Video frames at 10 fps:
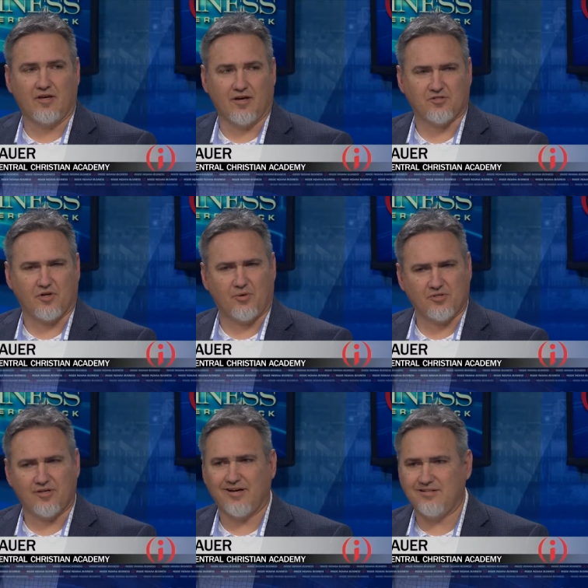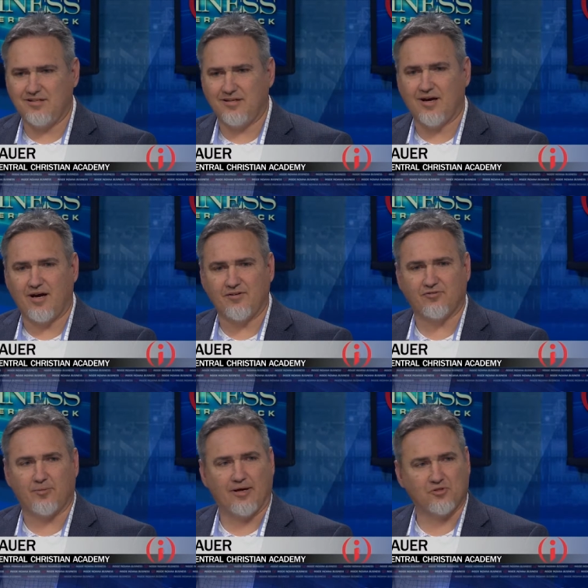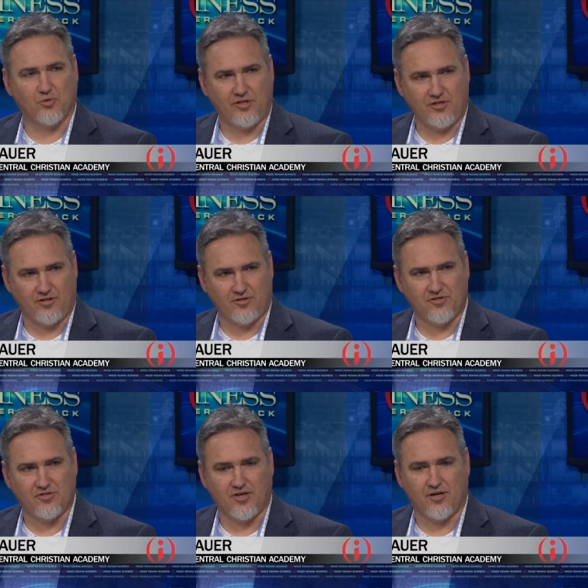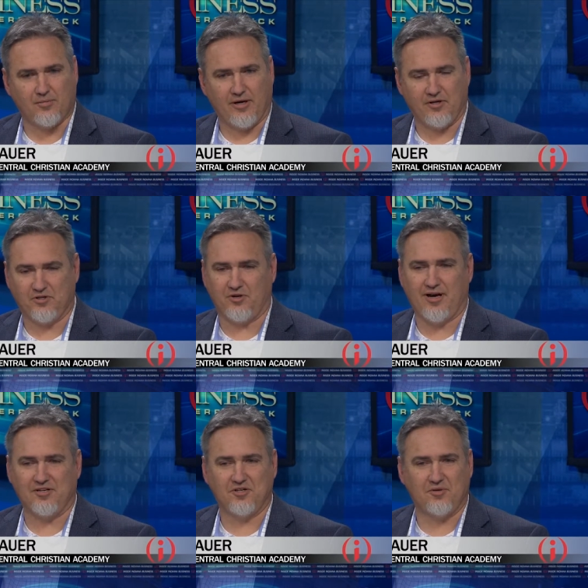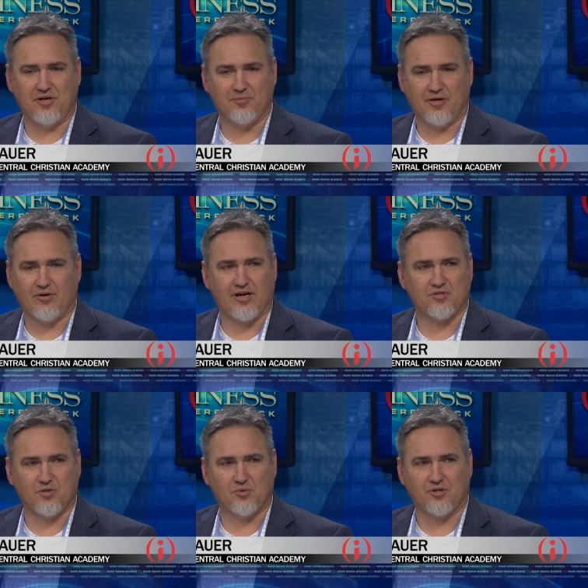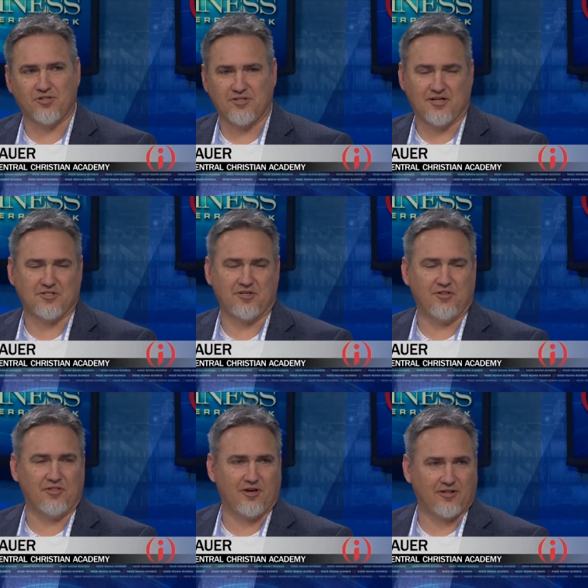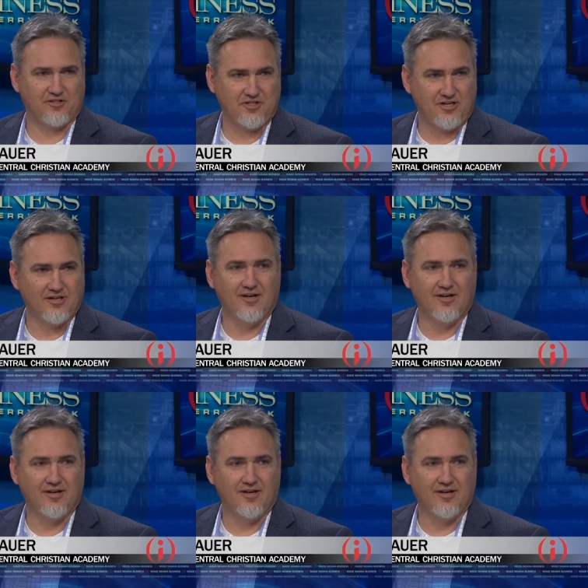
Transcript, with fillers: Yeah, so I was an IT guy for about 20 years. Uh, my undergrad degree and my graduate work is actually in theology mm